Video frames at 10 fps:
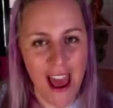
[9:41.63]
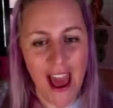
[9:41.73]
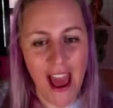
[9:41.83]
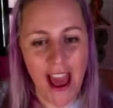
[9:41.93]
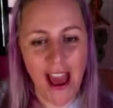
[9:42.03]

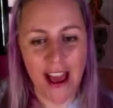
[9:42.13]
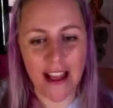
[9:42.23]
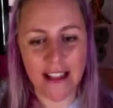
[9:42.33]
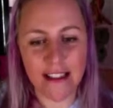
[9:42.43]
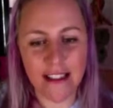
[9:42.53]

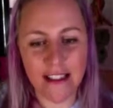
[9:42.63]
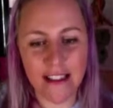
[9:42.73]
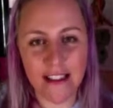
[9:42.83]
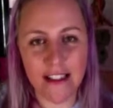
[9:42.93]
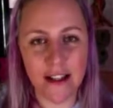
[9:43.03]
and
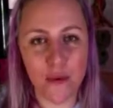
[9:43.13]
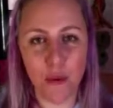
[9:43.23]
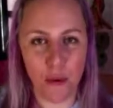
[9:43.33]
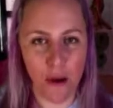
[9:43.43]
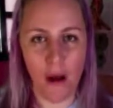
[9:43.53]
we
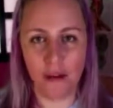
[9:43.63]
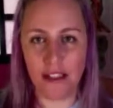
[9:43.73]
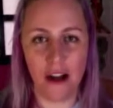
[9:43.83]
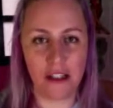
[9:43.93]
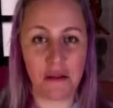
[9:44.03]
will probably
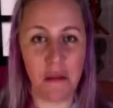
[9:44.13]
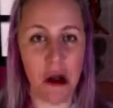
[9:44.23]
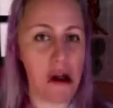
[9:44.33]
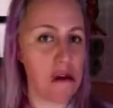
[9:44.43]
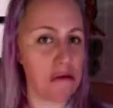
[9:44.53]
talk
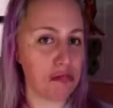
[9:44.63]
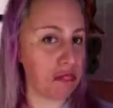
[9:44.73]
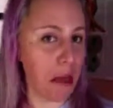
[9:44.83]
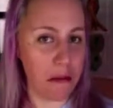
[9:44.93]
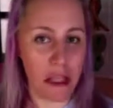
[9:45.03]
tomorrow,
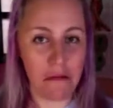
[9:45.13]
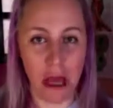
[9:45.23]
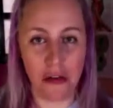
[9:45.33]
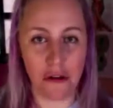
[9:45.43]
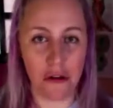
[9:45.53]
maybe,
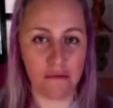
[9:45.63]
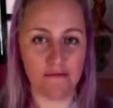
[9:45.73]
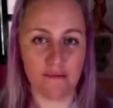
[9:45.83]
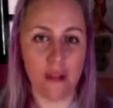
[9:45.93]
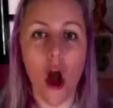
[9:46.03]
I don't know.
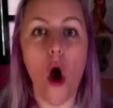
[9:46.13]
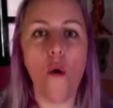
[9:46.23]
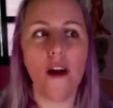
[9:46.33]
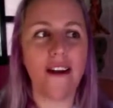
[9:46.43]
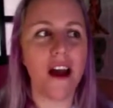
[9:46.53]

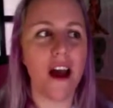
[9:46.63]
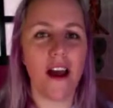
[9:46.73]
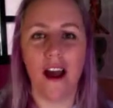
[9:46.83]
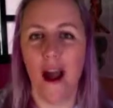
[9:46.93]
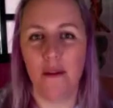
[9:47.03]
Oh, and
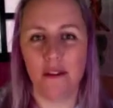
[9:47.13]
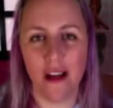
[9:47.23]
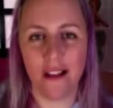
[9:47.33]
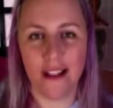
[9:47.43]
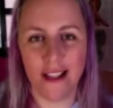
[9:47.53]
happy
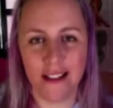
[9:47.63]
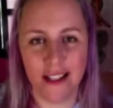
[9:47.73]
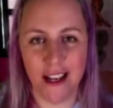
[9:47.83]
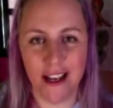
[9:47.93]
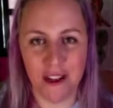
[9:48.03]
Valentine's
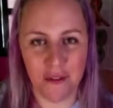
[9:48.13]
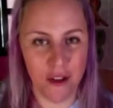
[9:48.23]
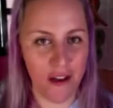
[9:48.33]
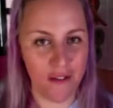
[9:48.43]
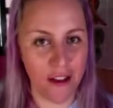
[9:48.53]
Day if you
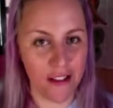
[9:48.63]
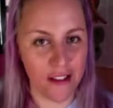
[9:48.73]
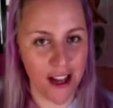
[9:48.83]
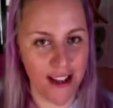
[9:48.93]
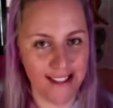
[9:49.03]
have a
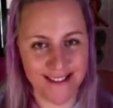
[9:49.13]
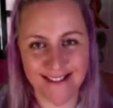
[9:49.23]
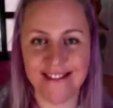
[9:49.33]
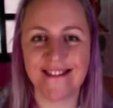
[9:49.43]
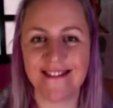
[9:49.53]
Valentine.
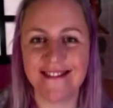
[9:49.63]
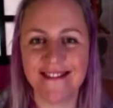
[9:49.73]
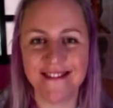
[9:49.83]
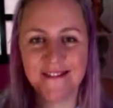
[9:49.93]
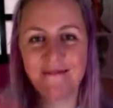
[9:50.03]

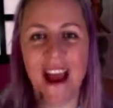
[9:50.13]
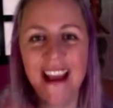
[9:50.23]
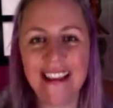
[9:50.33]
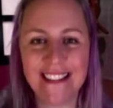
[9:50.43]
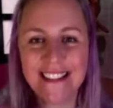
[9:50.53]

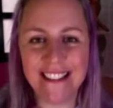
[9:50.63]
Bye.